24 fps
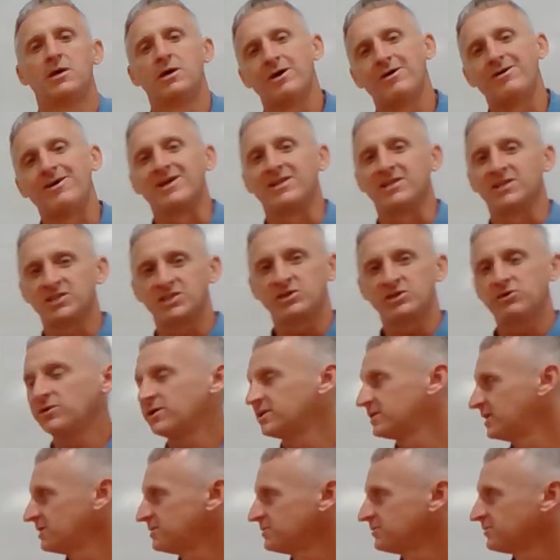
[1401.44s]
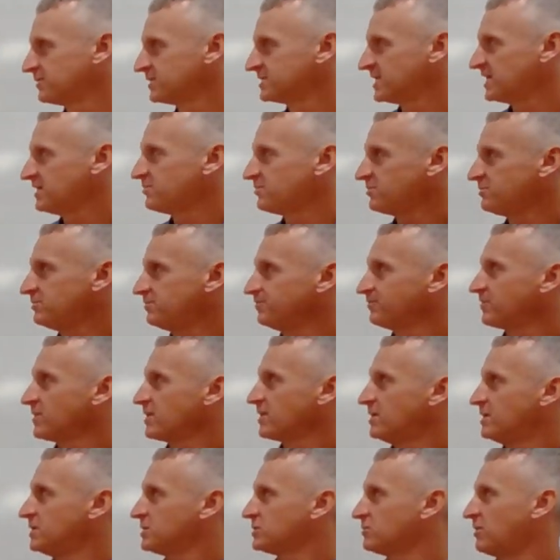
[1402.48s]
All right, let's do another example.
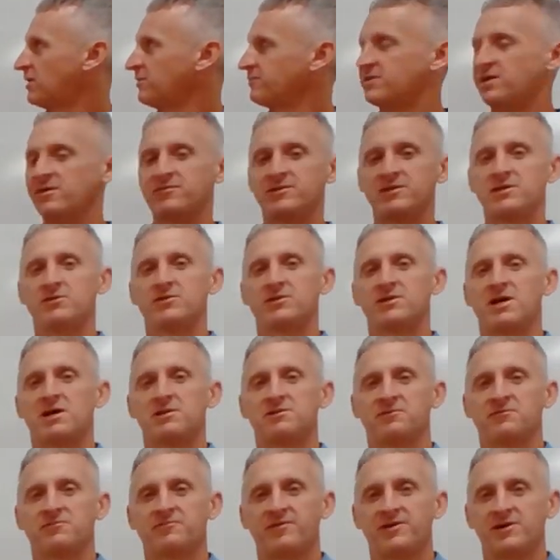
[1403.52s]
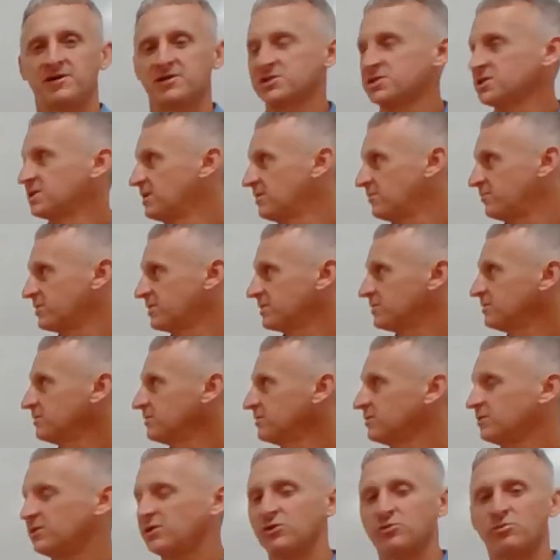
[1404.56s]
So I've given you another function up here,
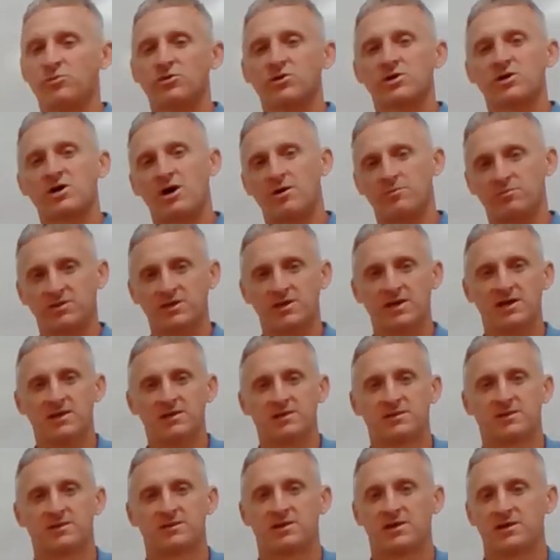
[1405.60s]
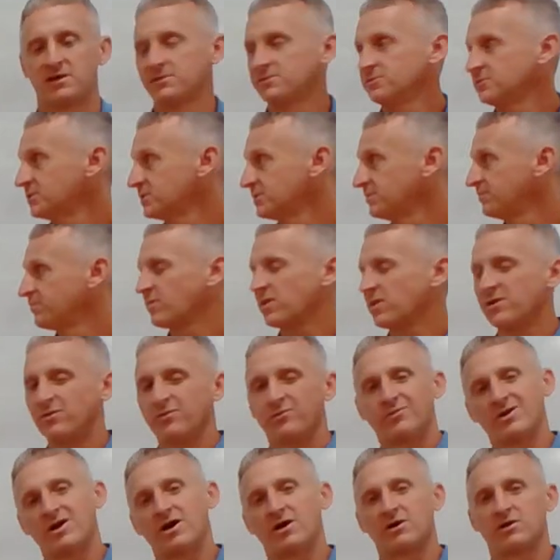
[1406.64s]
a little more complicated than the others.
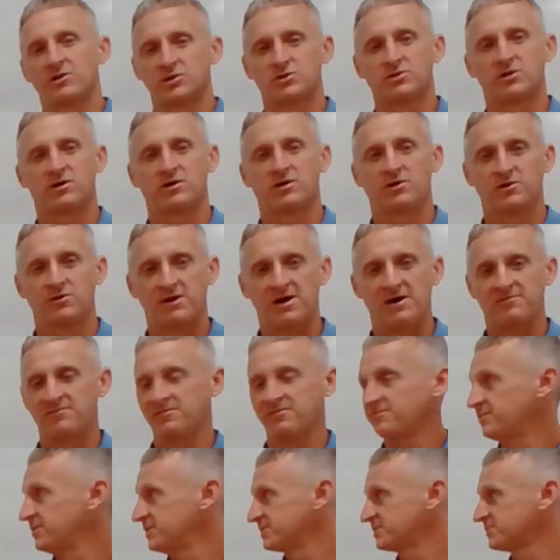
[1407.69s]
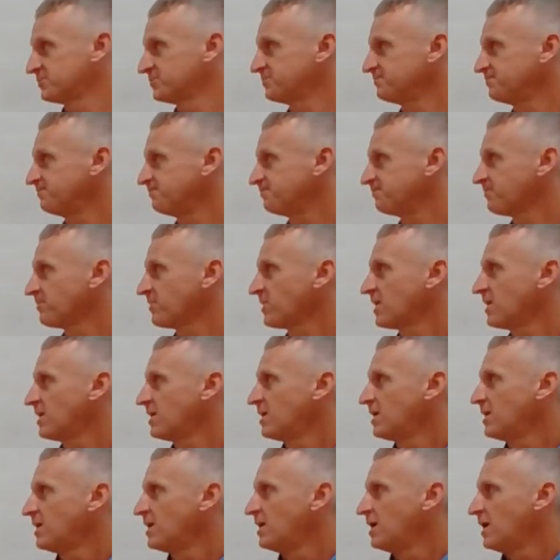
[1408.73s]
We're not going to draw a graph of this
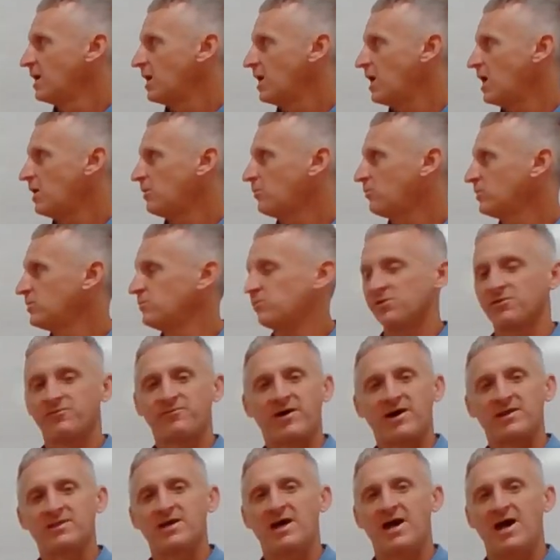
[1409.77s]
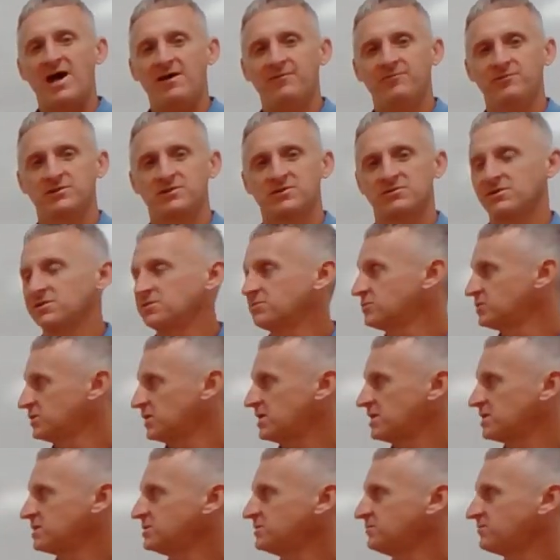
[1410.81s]
one. We want to find the average rate of
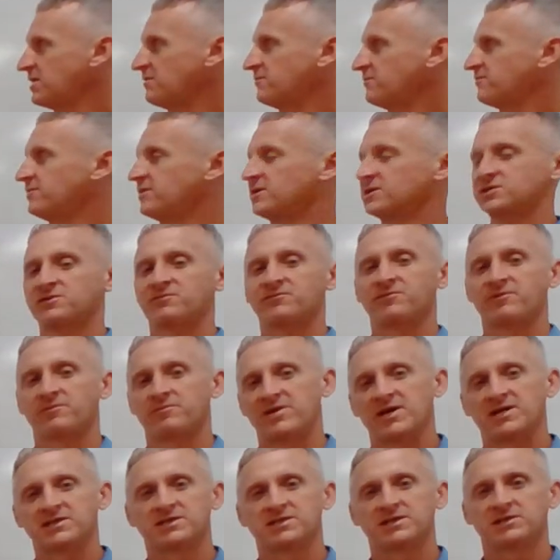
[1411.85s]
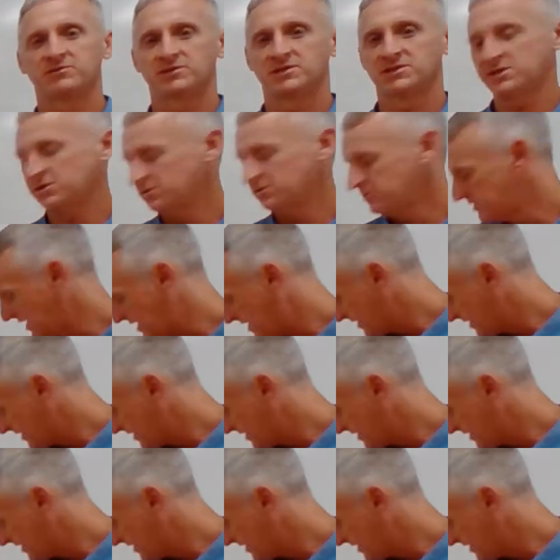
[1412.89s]
change of that function from x equals 2 to